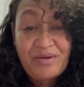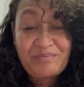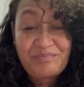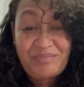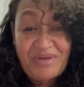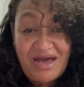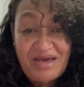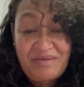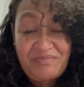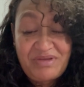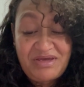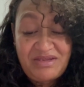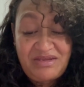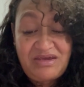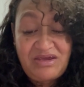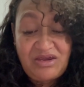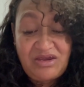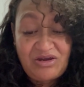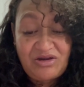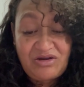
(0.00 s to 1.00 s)
By
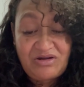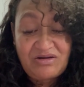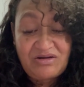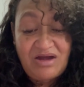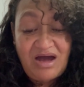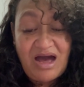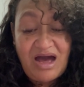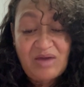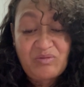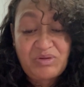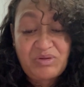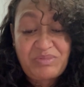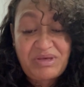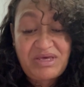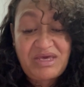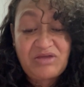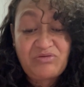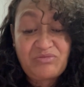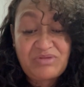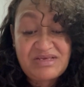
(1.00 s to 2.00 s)
mid-year, I would
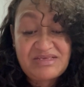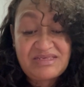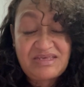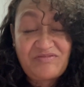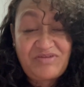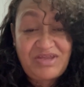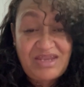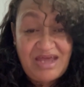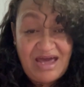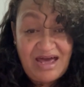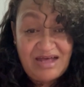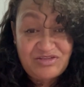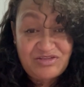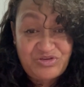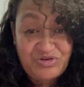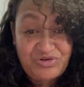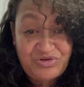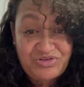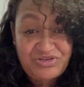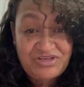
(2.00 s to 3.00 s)
begin receiving
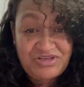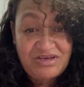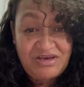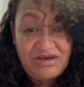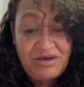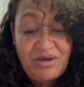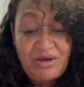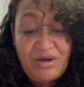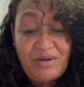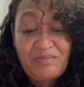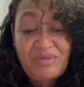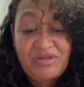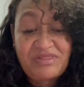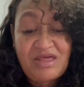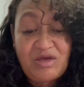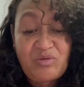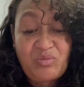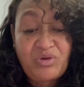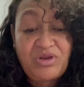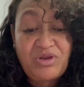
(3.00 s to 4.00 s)
answers, but
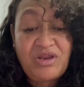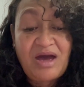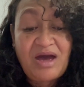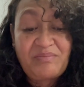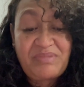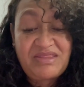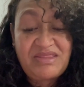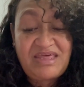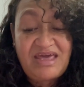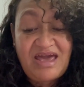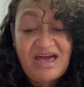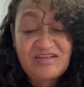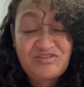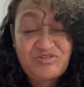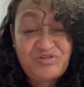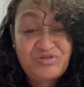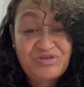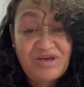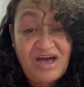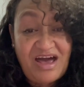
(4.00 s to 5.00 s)
they would not be the
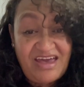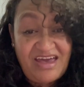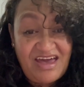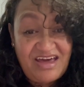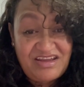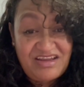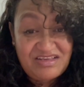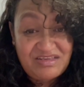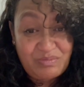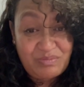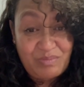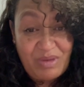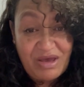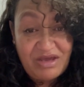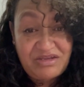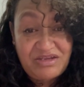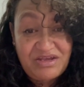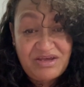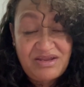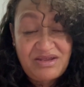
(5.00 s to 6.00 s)
answers I had
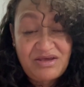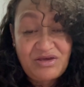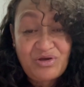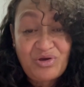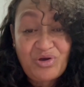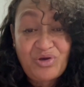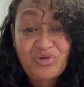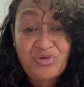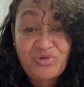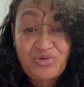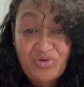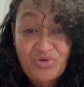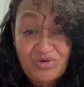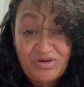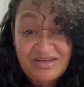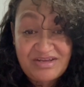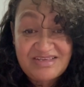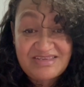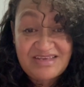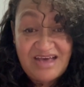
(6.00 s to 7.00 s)
expected nor
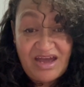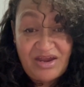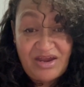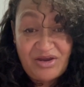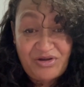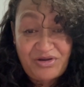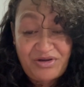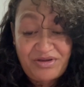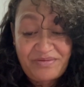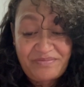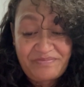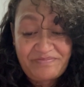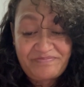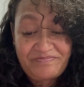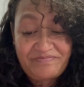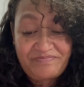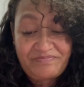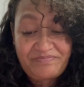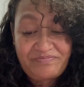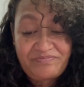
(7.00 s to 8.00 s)
desired.
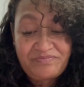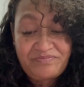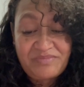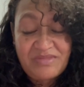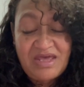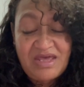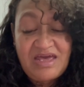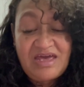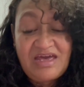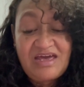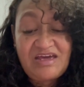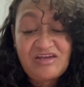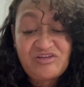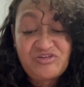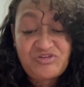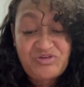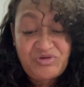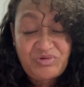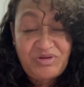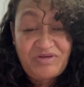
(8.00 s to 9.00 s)
In
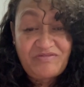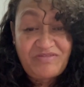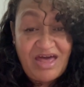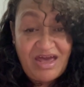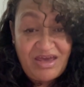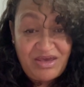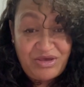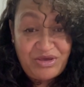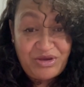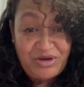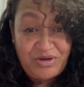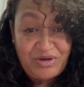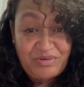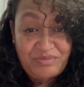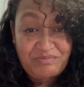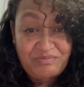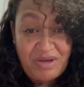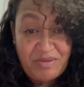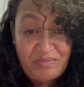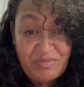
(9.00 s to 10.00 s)
June of that year,
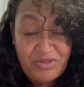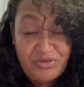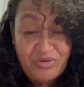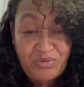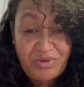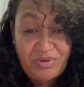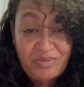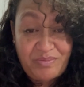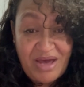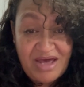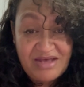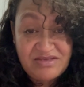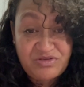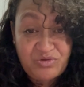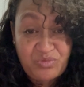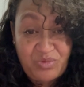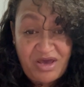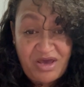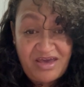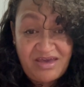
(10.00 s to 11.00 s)
my mother would pass
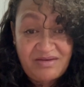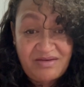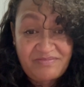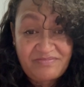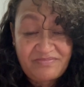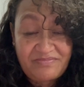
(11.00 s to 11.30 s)
away.